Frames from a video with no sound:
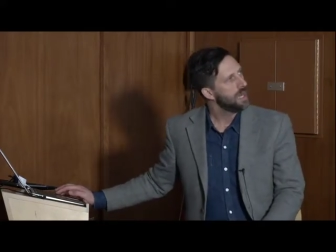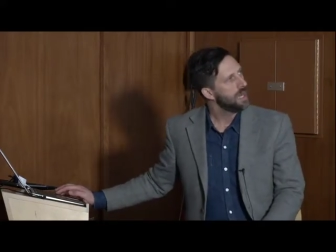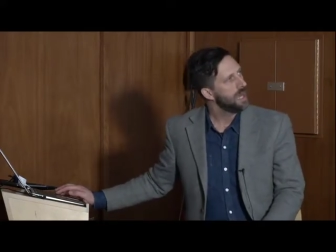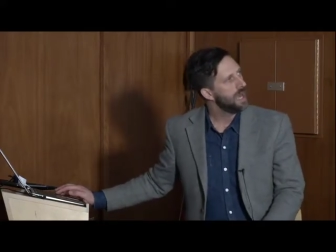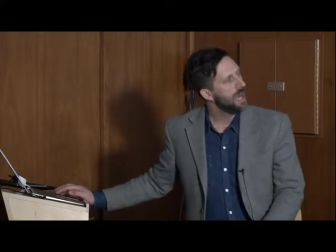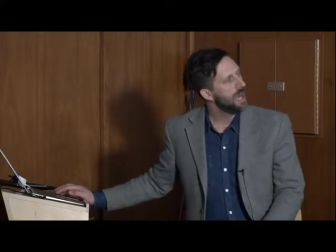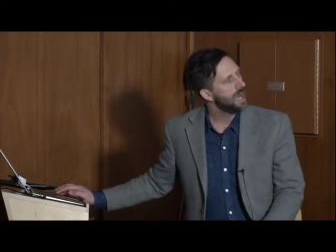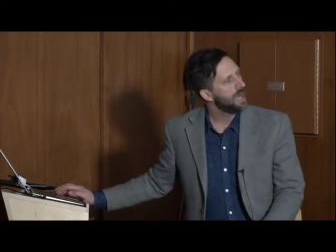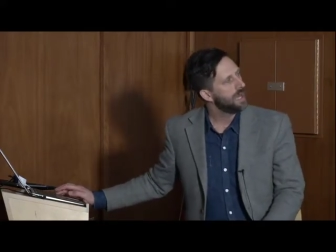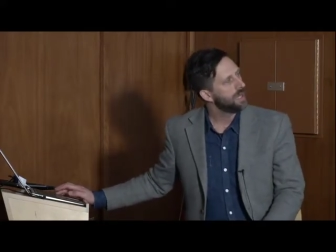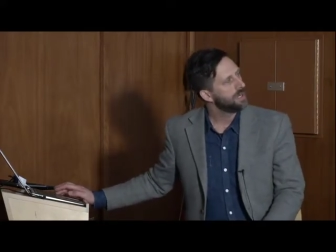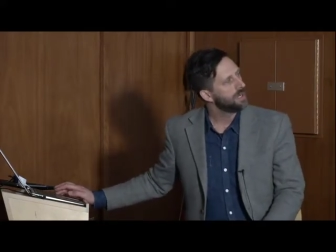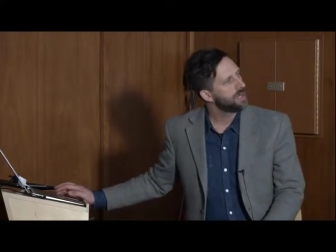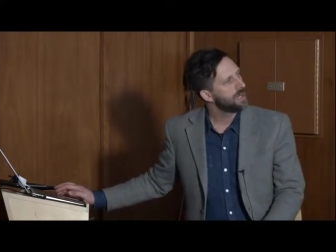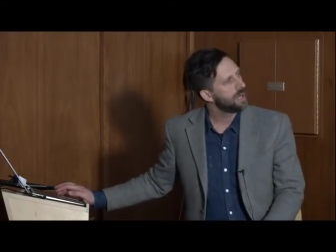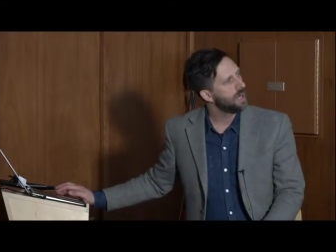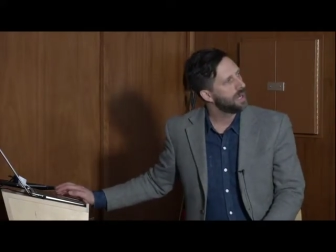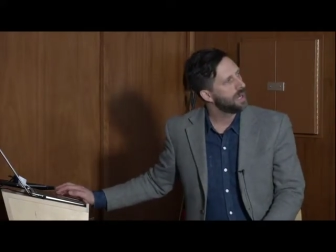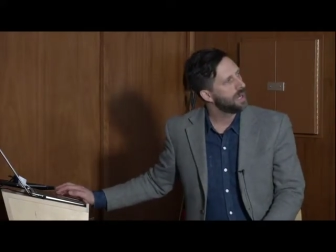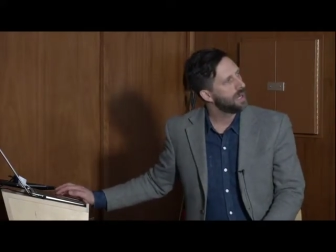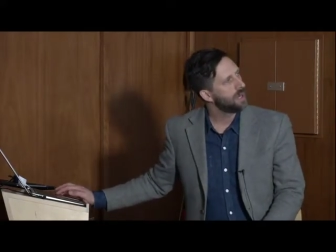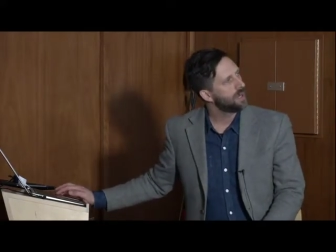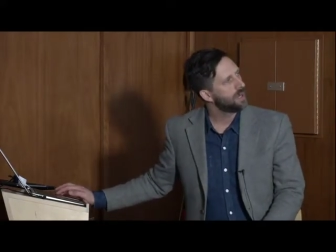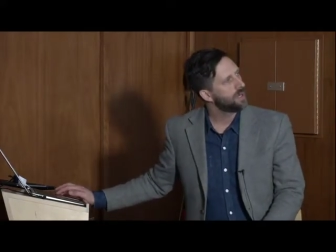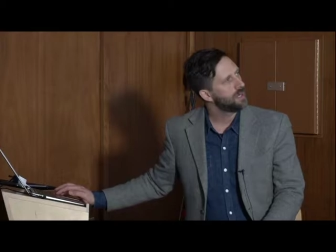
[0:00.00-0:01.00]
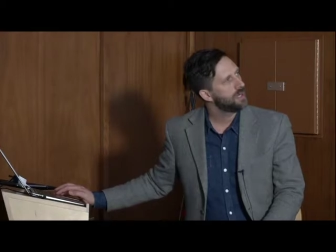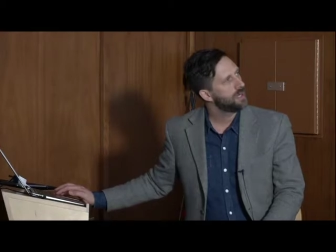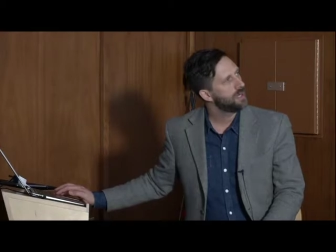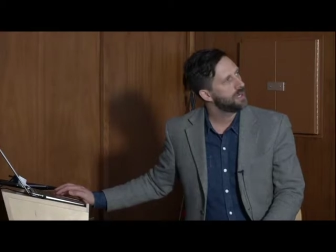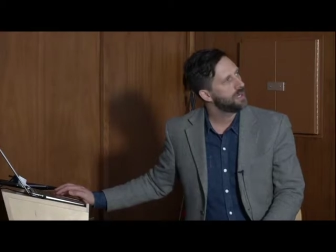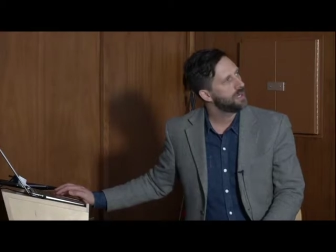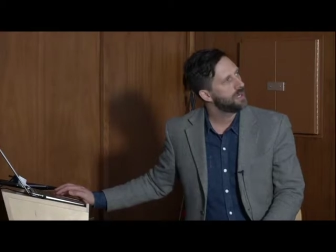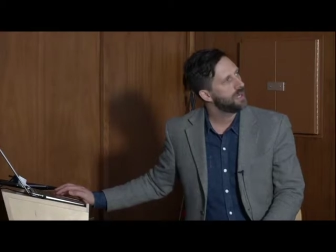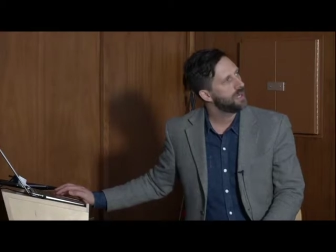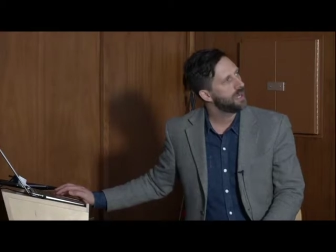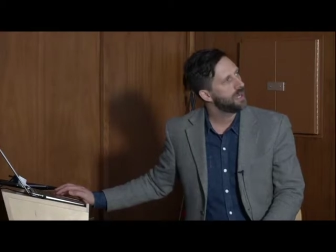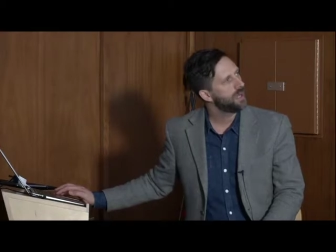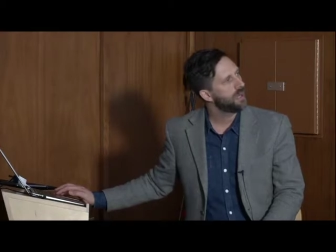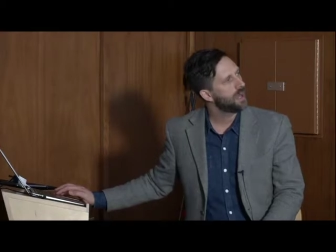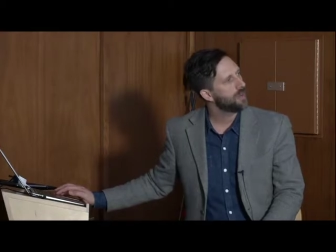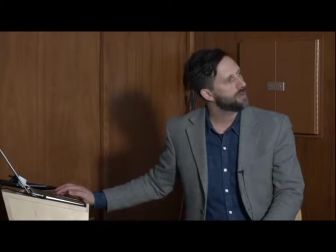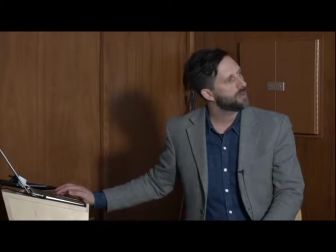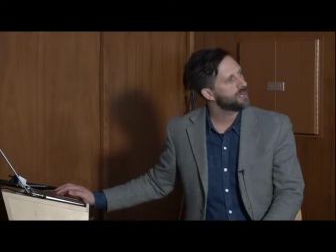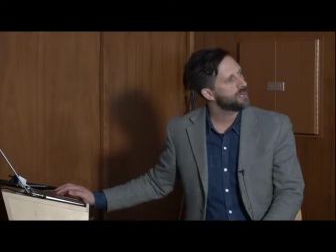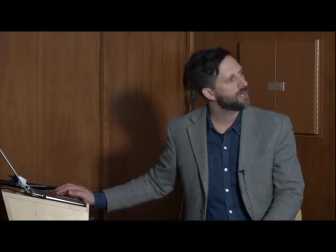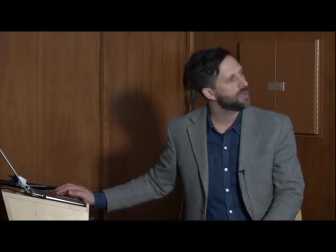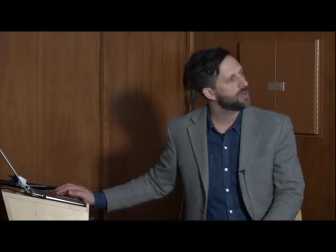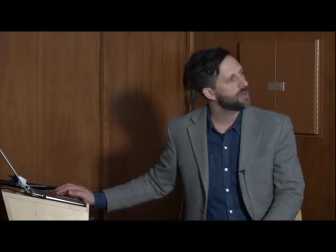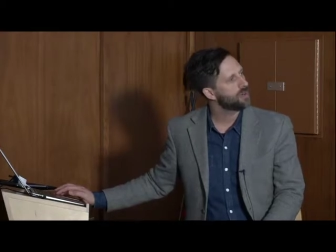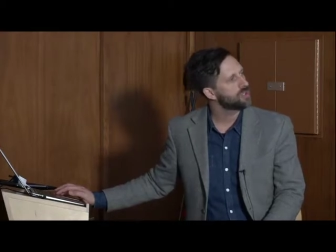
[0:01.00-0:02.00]
And now I'm
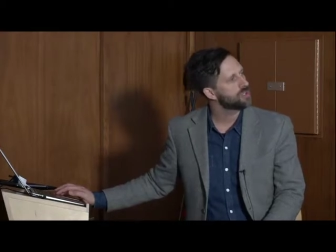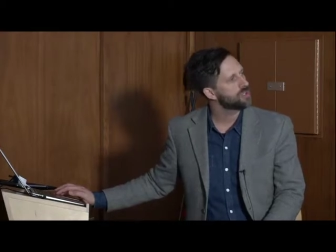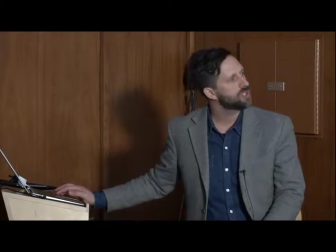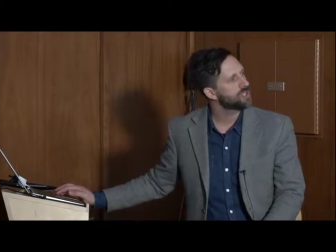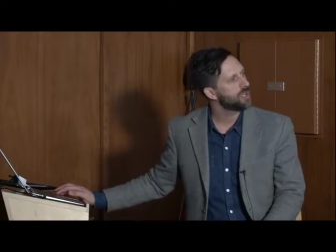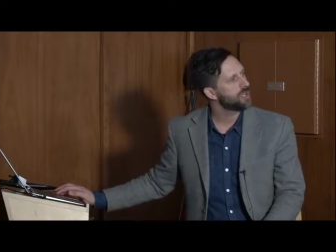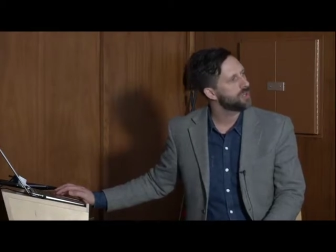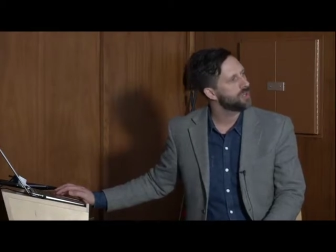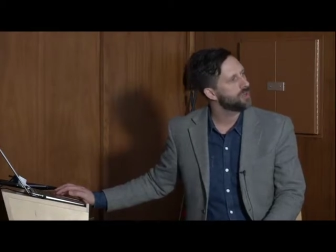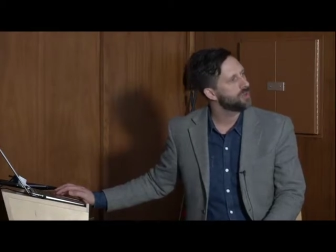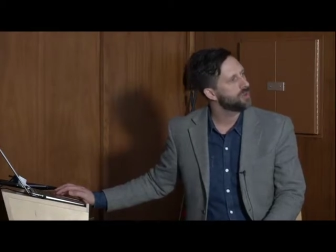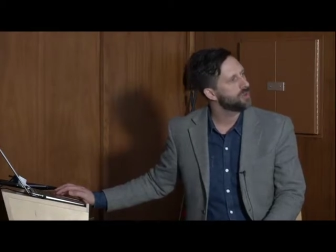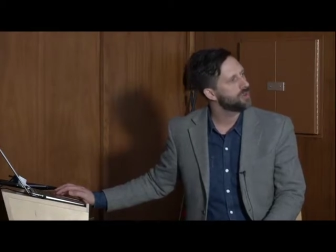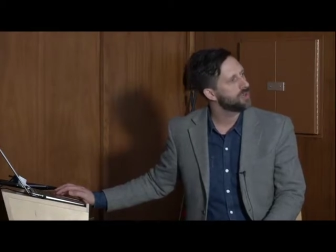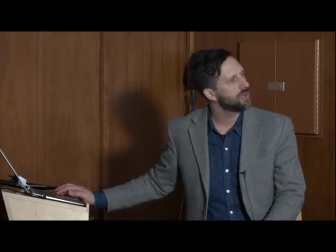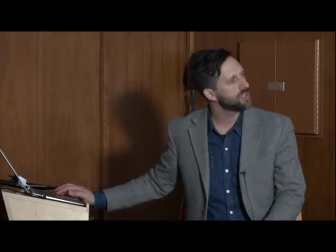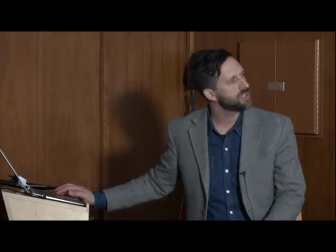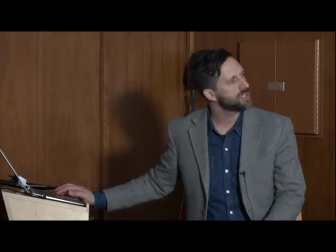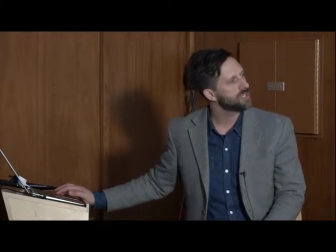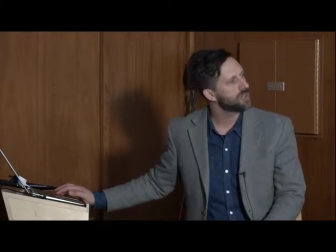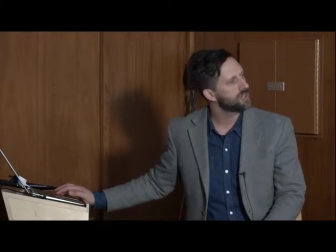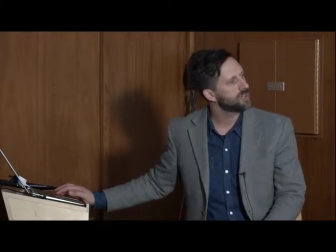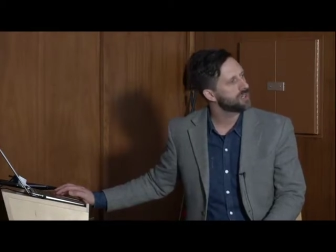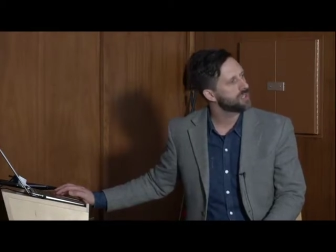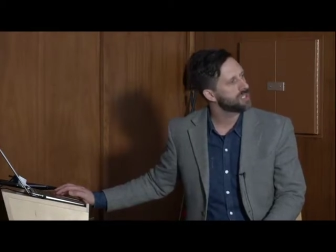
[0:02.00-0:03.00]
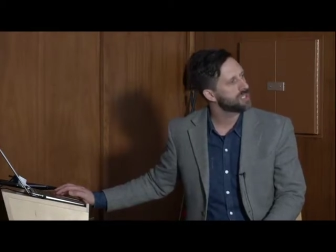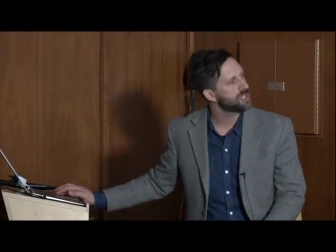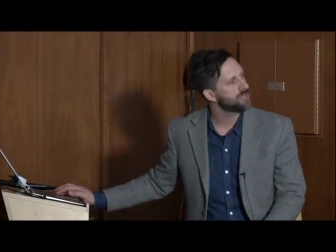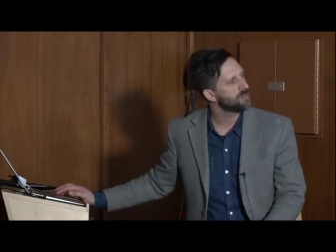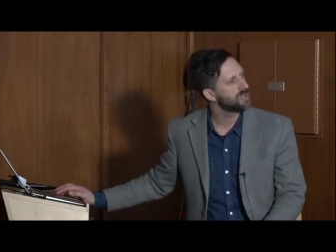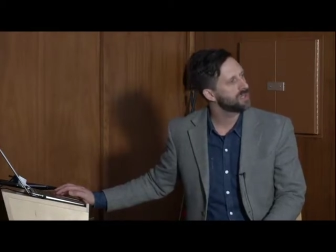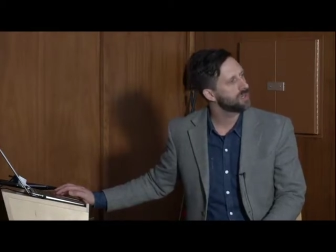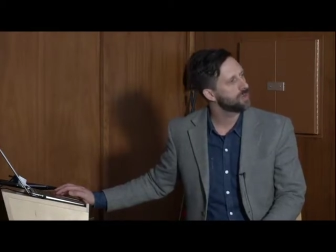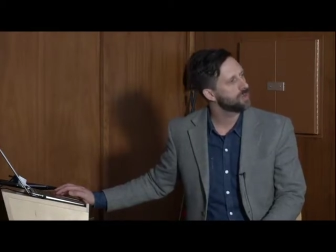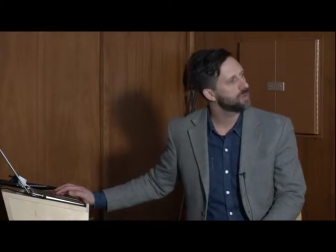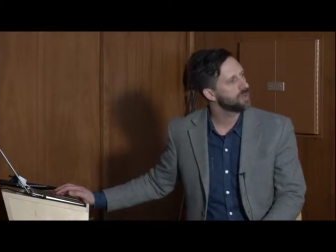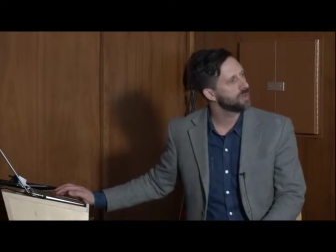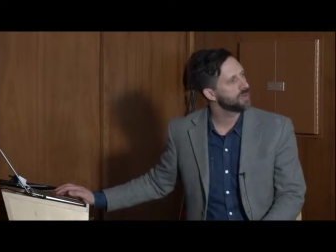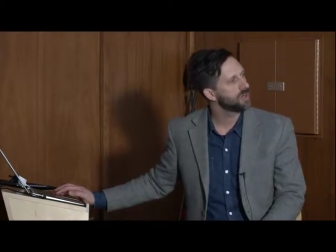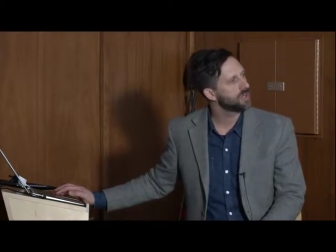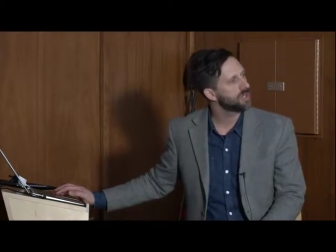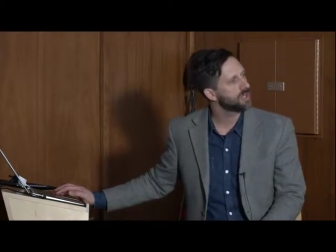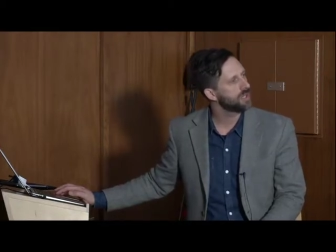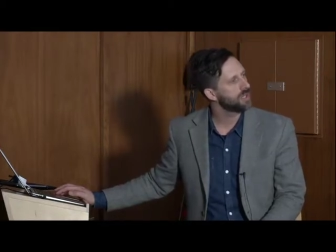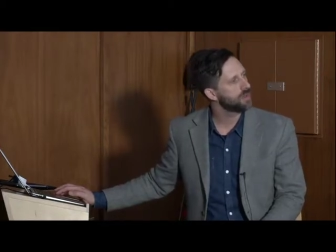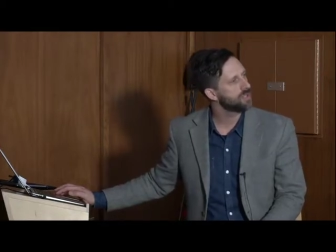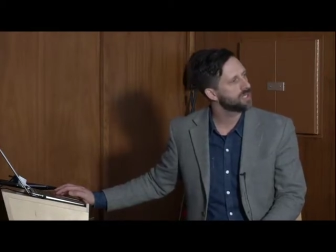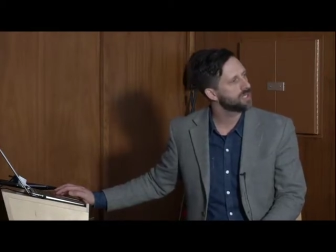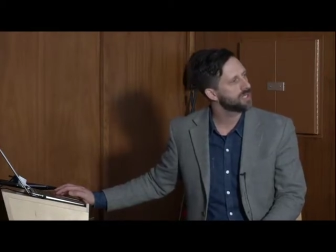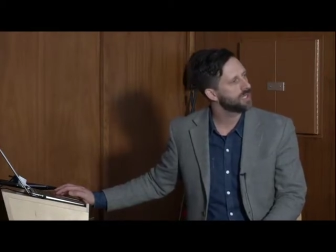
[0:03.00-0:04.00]
going to I'll show you some of the work
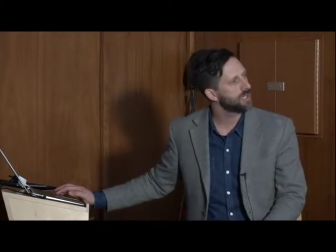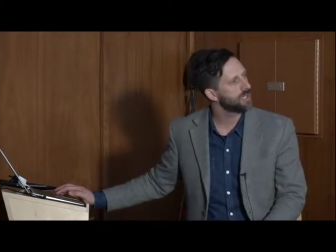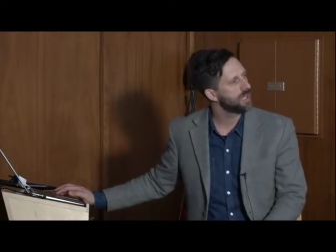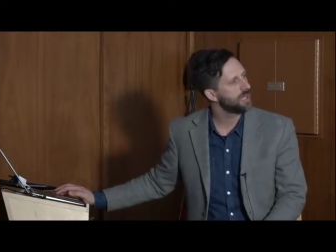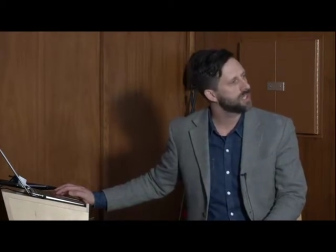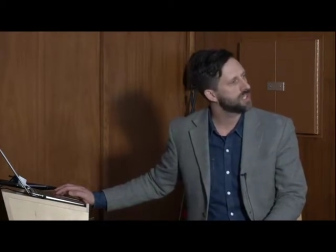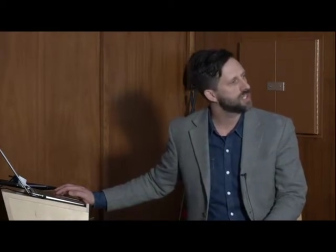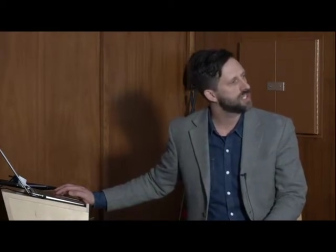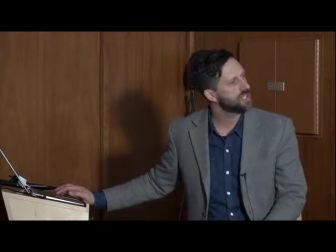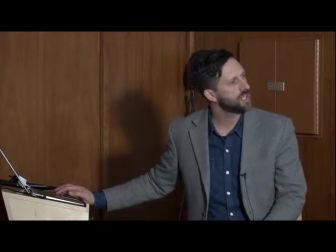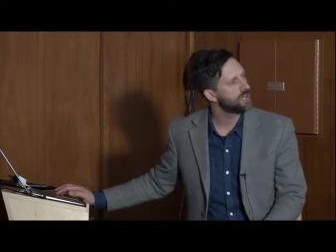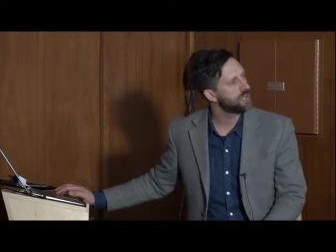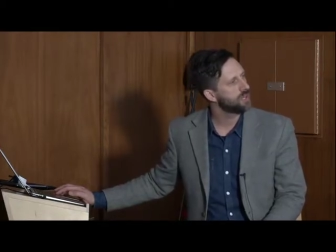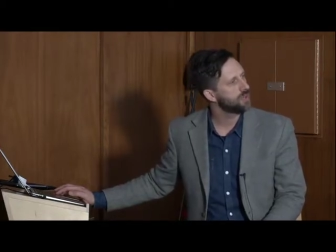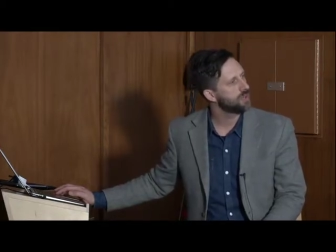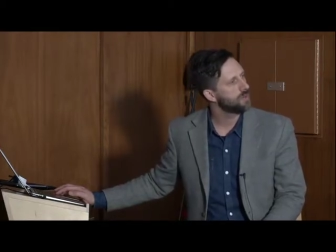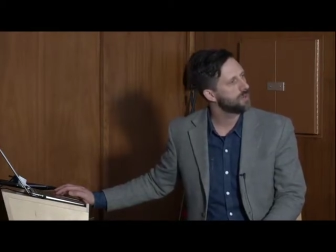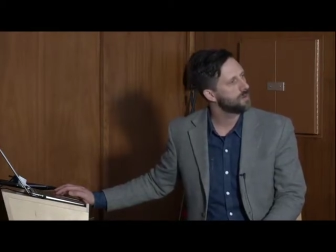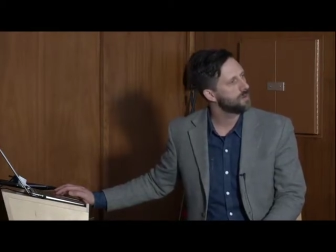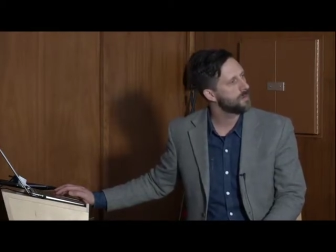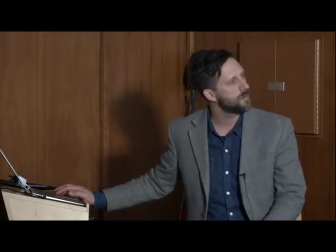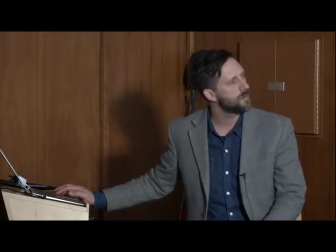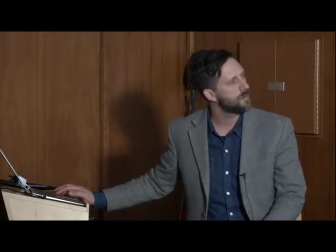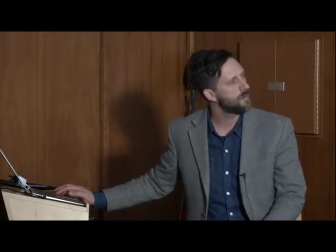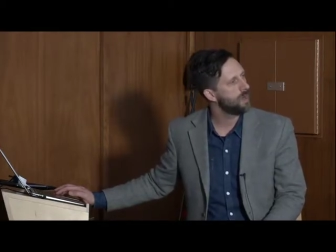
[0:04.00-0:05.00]
that was in that show.